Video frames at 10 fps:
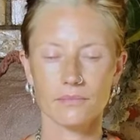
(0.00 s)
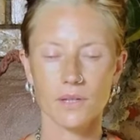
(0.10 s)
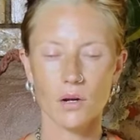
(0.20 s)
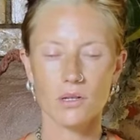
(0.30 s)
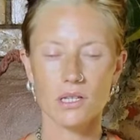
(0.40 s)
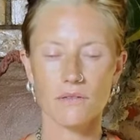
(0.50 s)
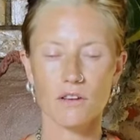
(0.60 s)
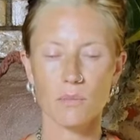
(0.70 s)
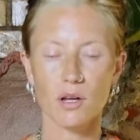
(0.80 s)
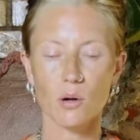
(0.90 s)
Notice if
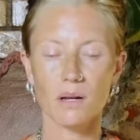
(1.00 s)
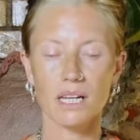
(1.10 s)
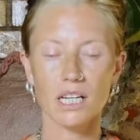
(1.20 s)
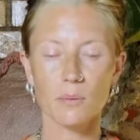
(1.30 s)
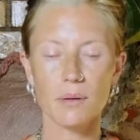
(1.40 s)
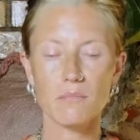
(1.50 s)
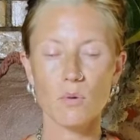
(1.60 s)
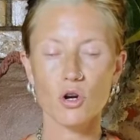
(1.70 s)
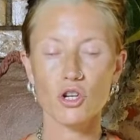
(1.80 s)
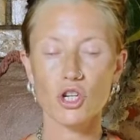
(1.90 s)
you become a little bit
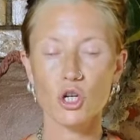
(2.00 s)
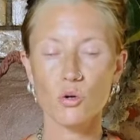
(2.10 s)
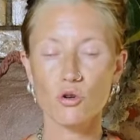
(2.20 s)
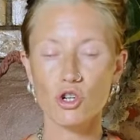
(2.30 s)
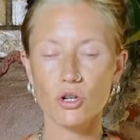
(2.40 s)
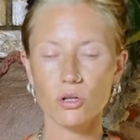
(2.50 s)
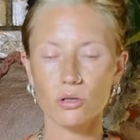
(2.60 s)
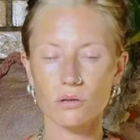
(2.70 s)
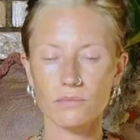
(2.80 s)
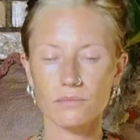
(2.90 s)
more
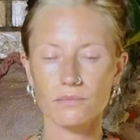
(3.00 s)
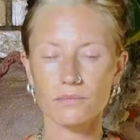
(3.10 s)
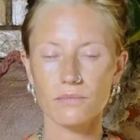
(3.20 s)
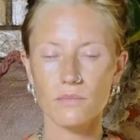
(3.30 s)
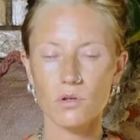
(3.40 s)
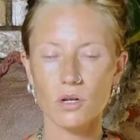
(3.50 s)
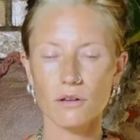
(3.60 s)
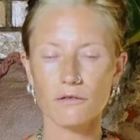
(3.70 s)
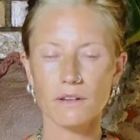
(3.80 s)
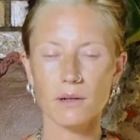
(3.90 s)
neutral, so
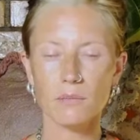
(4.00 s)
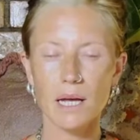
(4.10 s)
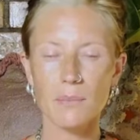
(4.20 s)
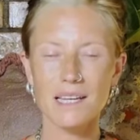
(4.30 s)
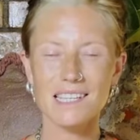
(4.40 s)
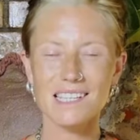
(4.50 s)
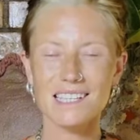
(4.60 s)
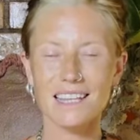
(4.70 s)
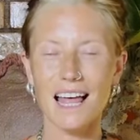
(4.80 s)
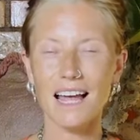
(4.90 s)
you feel maybe
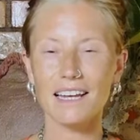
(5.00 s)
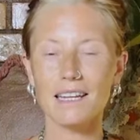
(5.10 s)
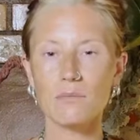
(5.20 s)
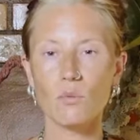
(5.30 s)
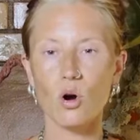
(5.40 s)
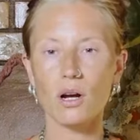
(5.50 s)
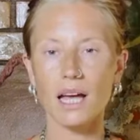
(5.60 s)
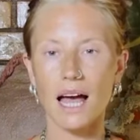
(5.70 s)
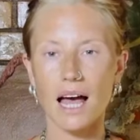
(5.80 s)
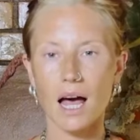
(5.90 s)
slightly more
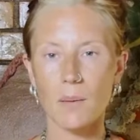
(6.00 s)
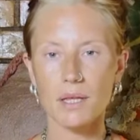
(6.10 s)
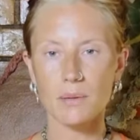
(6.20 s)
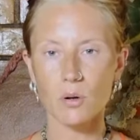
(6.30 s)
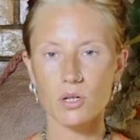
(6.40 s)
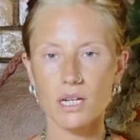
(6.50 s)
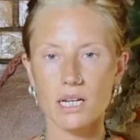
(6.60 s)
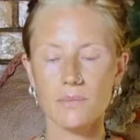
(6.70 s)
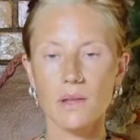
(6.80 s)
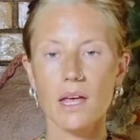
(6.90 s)
calm in the
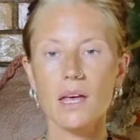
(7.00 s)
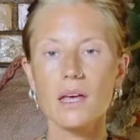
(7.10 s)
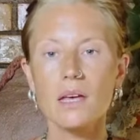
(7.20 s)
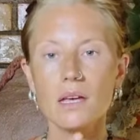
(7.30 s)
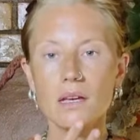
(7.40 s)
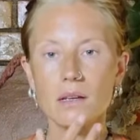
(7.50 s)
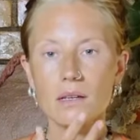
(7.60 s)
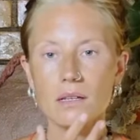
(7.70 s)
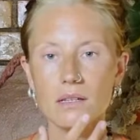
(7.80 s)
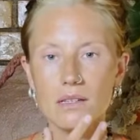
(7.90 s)
body,
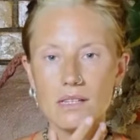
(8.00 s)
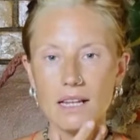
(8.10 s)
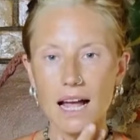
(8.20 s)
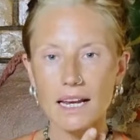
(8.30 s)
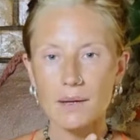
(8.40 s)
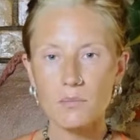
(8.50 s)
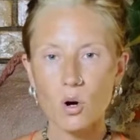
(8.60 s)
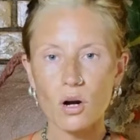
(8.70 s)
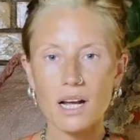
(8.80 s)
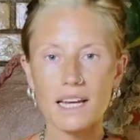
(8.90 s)
slightly
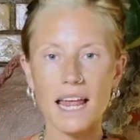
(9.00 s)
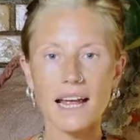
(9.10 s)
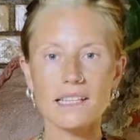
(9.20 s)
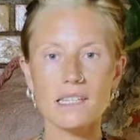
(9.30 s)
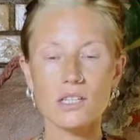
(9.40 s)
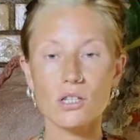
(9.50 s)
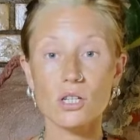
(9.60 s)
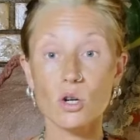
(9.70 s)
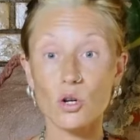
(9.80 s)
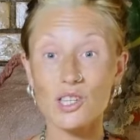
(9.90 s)
more connected to
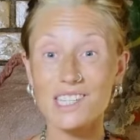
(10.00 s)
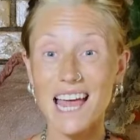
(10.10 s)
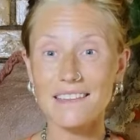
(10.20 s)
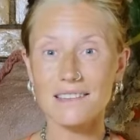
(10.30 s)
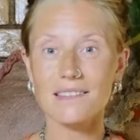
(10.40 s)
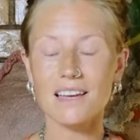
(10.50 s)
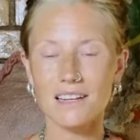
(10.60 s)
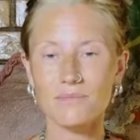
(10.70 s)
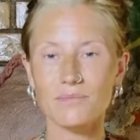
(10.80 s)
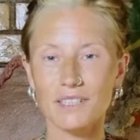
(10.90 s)
your
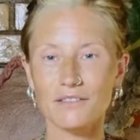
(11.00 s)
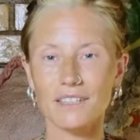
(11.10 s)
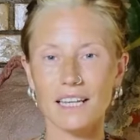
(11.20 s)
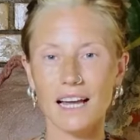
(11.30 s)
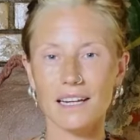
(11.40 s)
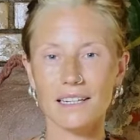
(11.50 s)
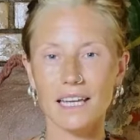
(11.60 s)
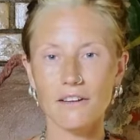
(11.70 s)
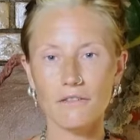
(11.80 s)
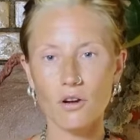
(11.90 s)
center, if you like.
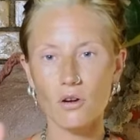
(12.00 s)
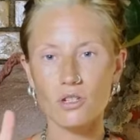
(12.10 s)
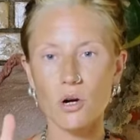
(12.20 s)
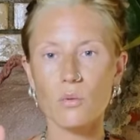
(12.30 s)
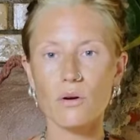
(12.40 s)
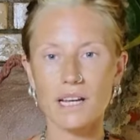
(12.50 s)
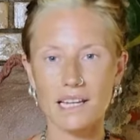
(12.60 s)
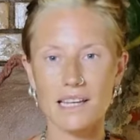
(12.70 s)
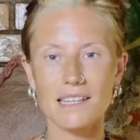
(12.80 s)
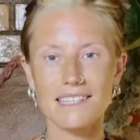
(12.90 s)
If not, don't
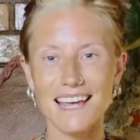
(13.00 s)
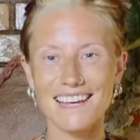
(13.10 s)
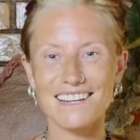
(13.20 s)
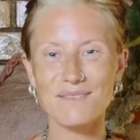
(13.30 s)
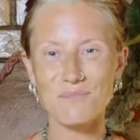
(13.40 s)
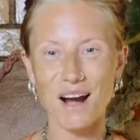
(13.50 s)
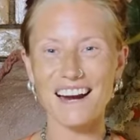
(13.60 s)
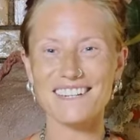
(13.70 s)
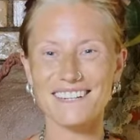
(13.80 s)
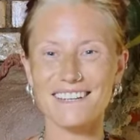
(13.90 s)
worry, it takes
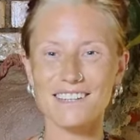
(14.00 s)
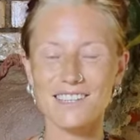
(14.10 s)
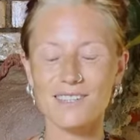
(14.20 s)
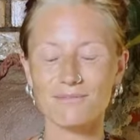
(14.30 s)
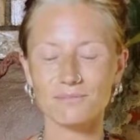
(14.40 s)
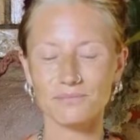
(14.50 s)
practice.